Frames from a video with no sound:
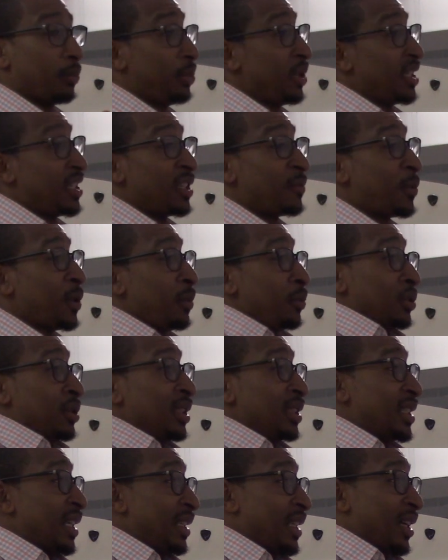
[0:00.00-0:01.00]
because people
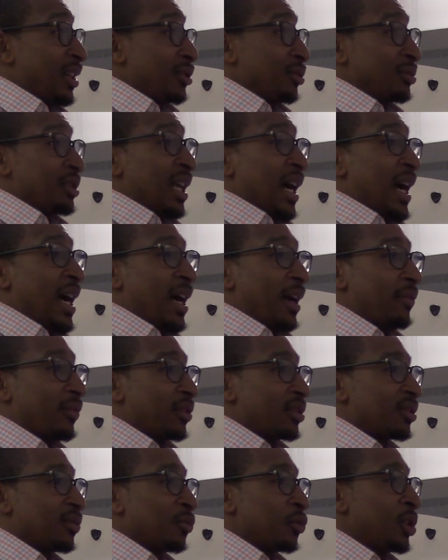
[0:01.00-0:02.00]
think they're not going to die
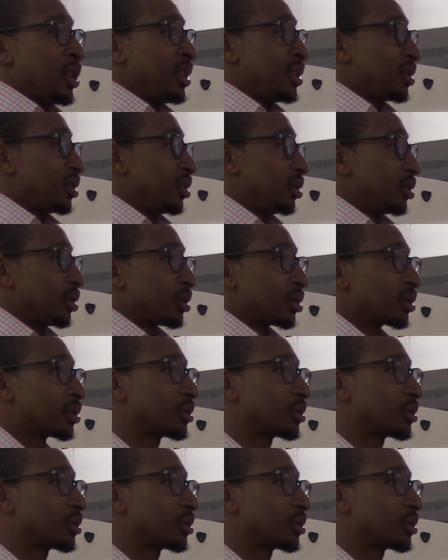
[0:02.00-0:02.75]
for some reason.